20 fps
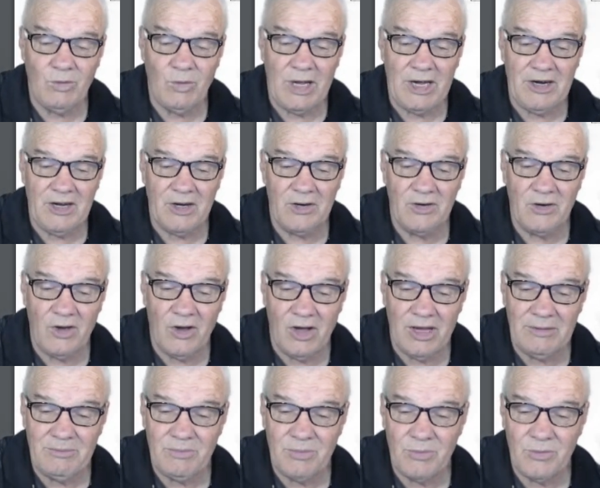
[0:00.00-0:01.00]

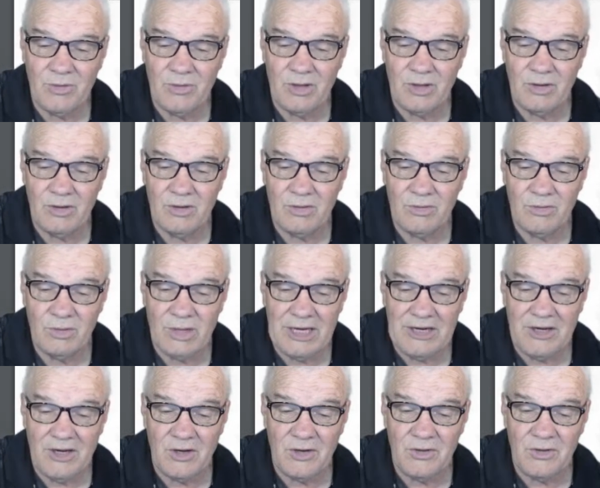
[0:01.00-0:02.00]

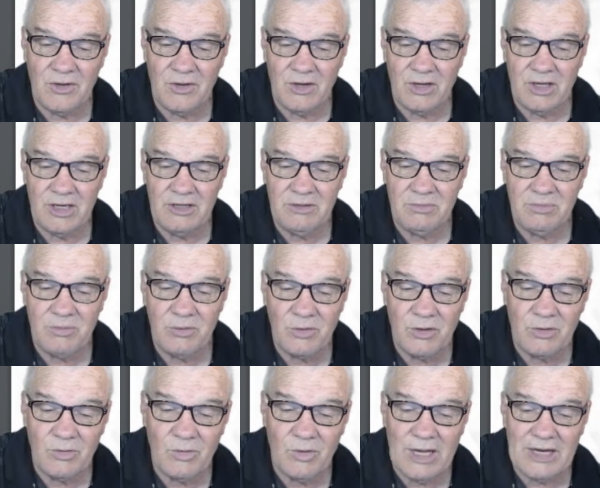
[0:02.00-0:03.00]

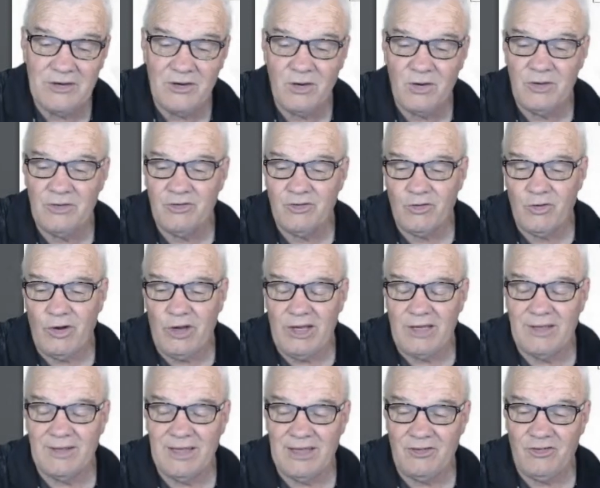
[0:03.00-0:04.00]

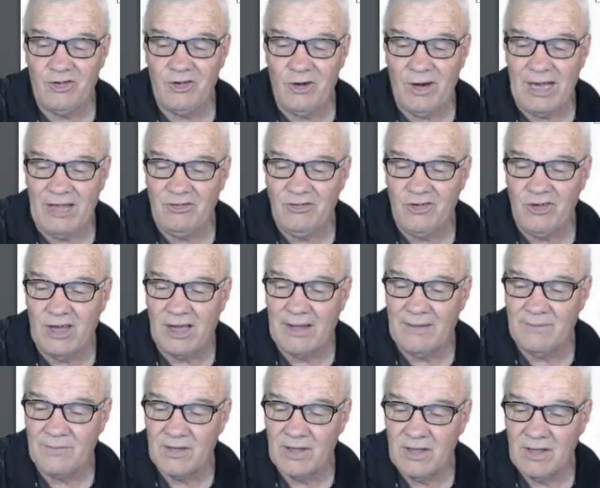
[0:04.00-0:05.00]
109.193. That's your answer.